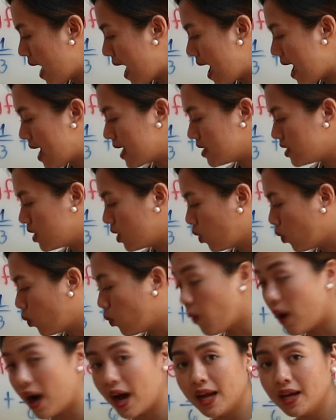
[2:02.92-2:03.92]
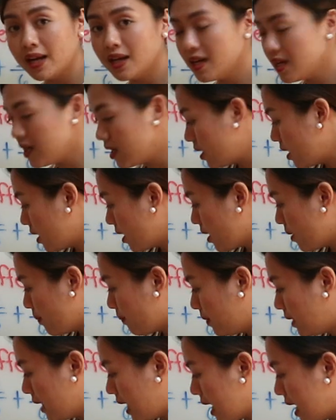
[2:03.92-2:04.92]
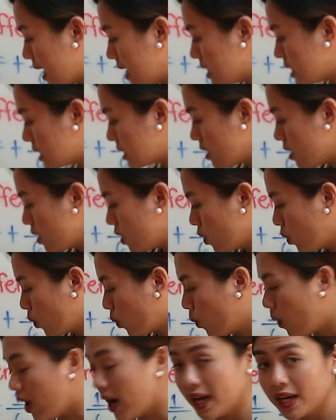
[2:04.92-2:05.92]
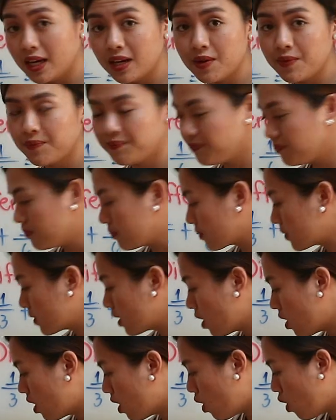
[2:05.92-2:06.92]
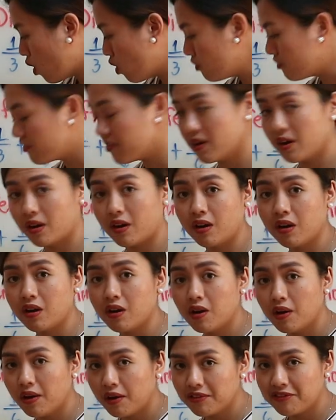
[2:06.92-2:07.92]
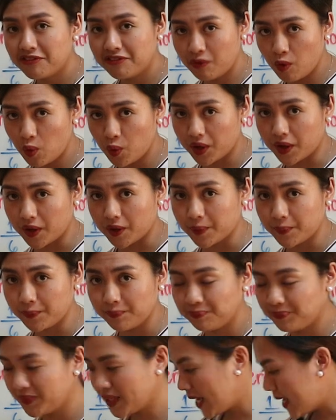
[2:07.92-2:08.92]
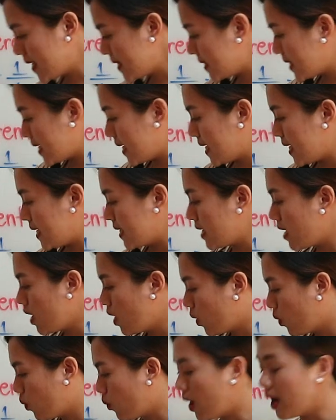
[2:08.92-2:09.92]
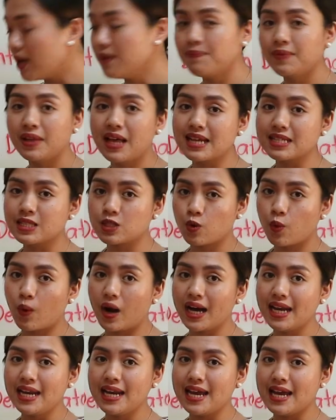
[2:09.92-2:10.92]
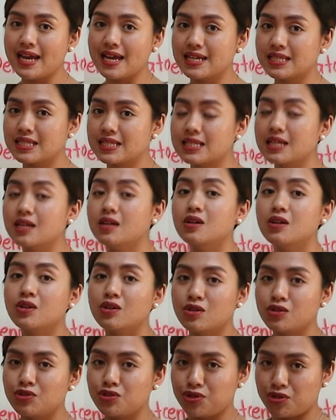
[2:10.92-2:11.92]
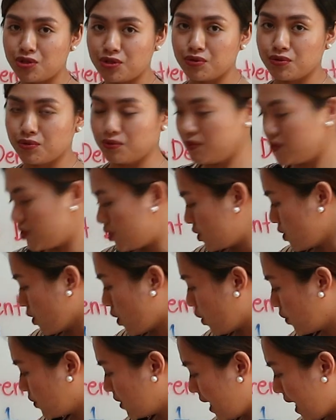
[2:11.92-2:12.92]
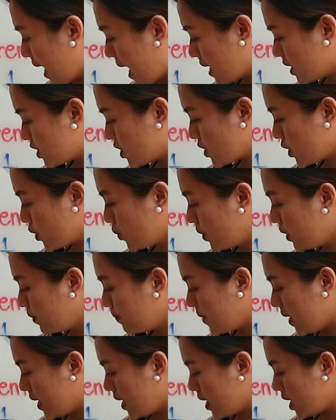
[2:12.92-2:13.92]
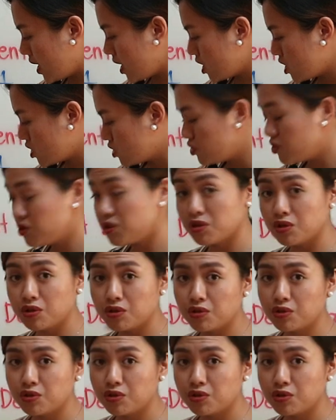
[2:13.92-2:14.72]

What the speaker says: add 1 plus 1 over 4. And then 1 plus 1 is 2. So the answer will be 2